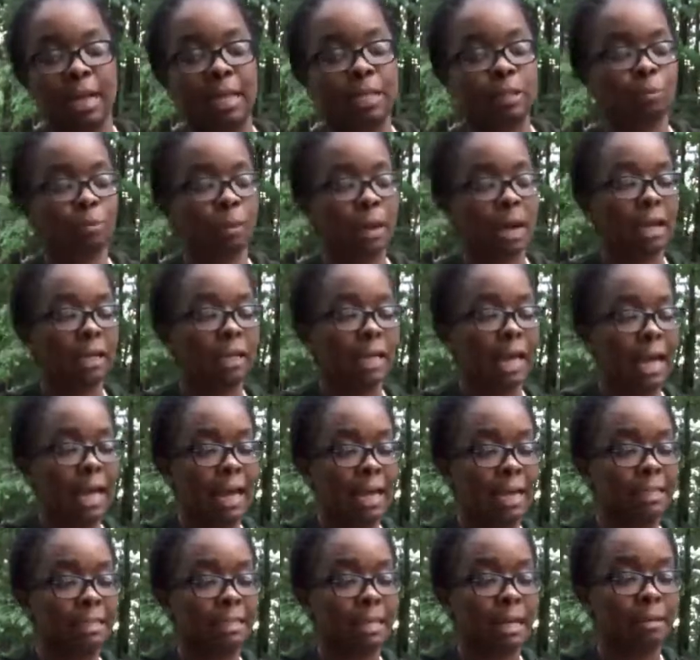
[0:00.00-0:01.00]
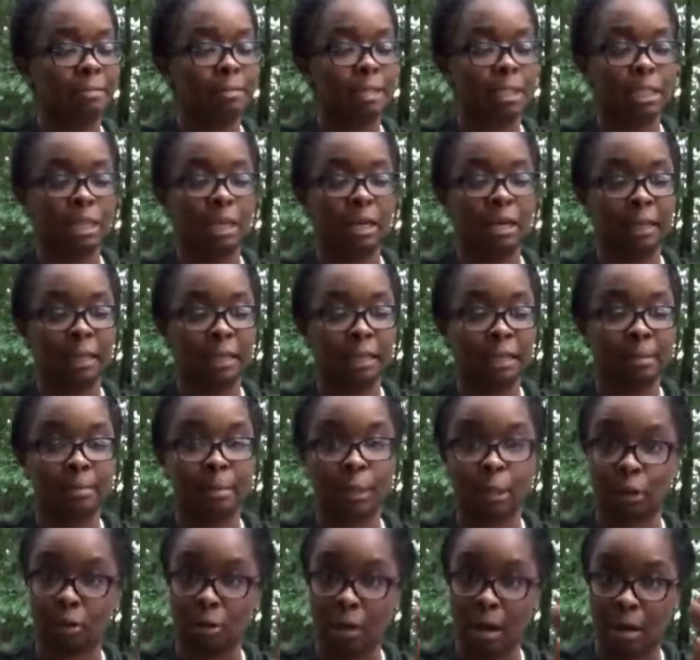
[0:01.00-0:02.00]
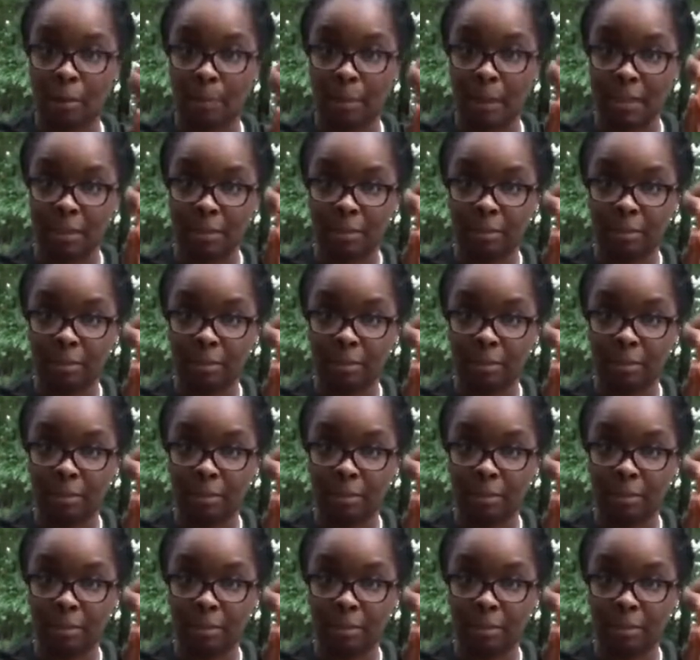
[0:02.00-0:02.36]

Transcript: as well as just cooking them in the crock pot.